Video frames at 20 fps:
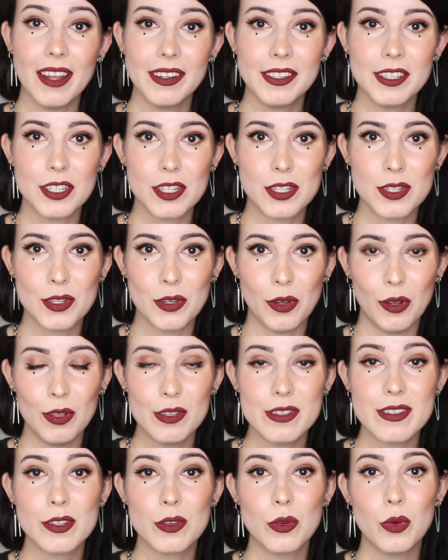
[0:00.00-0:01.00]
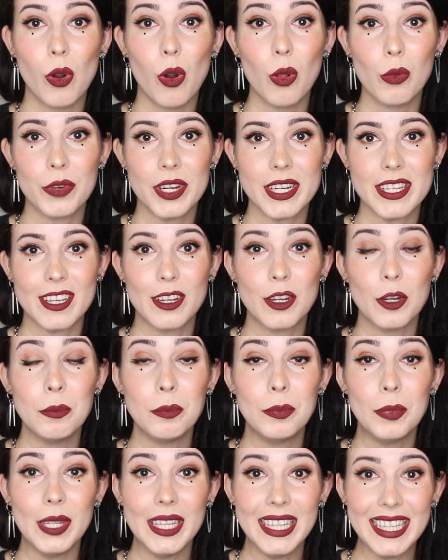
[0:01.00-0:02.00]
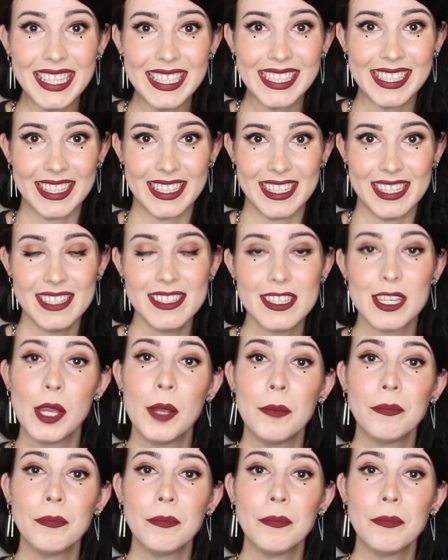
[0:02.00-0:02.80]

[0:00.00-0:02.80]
other souls who already completed